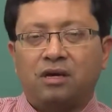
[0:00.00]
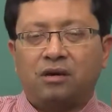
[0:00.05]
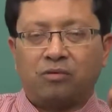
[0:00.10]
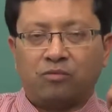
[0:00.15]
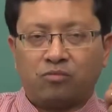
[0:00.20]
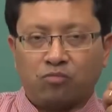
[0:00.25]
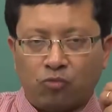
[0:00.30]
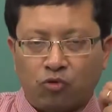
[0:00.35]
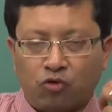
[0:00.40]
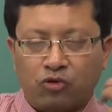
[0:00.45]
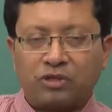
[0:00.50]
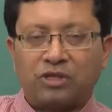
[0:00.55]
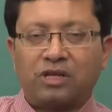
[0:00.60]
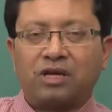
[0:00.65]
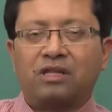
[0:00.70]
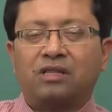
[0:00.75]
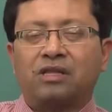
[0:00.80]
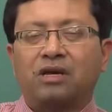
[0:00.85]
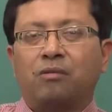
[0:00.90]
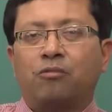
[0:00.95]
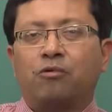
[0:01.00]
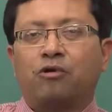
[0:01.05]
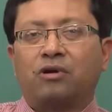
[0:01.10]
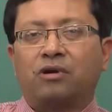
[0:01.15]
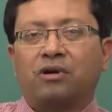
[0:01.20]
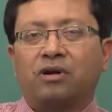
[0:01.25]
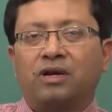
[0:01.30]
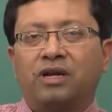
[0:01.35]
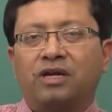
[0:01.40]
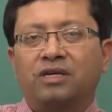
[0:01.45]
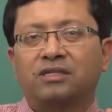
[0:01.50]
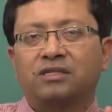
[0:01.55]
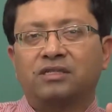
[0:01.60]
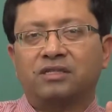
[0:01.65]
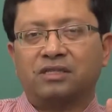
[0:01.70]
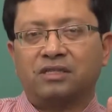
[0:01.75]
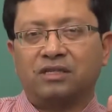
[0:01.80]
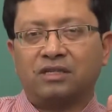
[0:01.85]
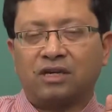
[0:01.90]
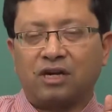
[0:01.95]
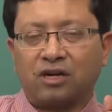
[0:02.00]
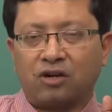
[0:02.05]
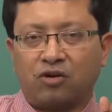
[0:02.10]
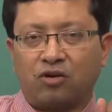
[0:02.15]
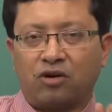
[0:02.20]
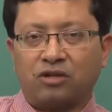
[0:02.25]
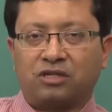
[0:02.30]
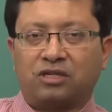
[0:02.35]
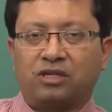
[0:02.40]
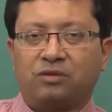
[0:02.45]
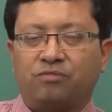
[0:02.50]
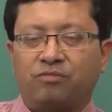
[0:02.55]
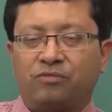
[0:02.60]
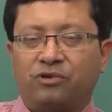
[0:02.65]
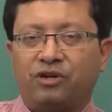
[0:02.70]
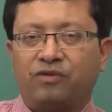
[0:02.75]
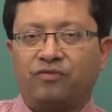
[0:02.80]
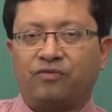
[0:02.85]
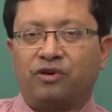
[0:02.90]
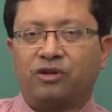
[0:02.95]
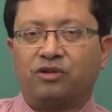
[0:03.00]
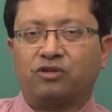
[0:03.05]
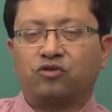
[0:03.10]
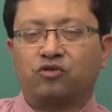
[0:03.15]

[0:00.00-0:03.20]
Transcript: More they are bottlenecks, they are cost involved.